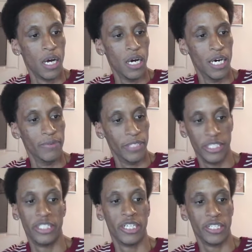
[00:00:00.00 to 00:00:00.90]

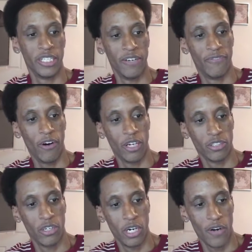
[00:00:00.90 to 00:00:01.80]
This year it falls
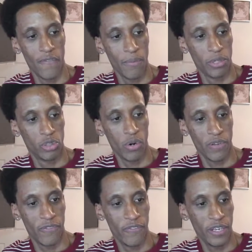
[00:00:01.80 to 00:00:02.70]
on November
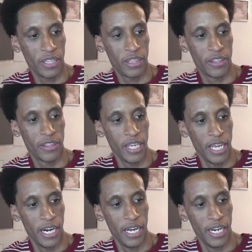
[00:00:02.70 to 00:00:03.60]
25th
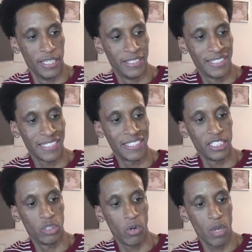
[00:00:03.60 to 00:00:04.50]
in
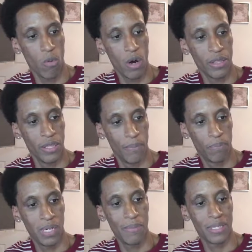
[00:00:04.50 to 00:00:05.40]
1621. The
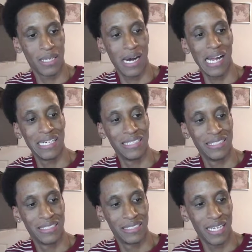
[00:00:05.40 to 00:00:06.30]
Plymouth
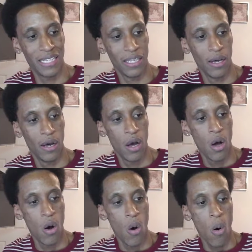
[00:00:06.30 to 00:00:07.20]
colonists and the
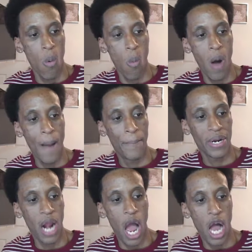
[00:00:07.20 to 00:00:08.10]

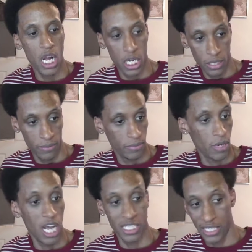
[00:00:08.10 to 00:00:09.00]
Wampanoag,
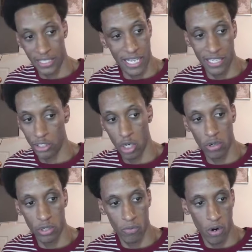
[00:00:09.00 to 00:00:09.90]
I said that
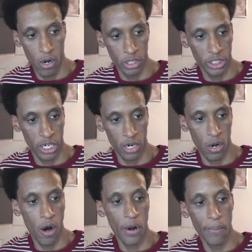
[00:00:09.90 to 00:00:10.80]
totally wrong, shared an
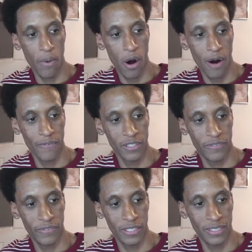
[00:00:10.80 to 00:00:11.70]
autumn harvest
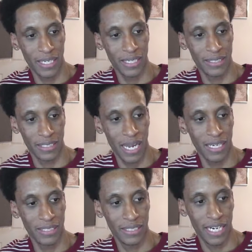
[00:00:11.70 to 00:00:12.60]
feast that is
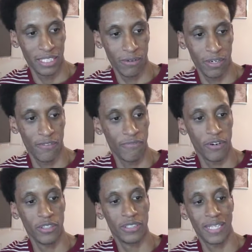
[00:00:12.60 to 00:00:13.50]
acknowledged today as one of the
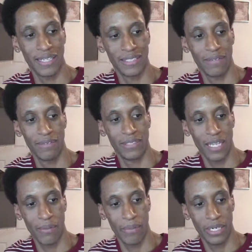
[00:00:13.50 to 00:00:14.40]
first Thanksgiving
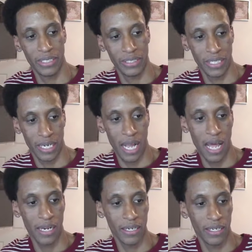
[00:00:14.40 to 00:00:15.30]
celebrations in the
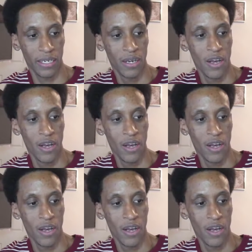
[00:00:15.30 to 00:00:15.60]
colony.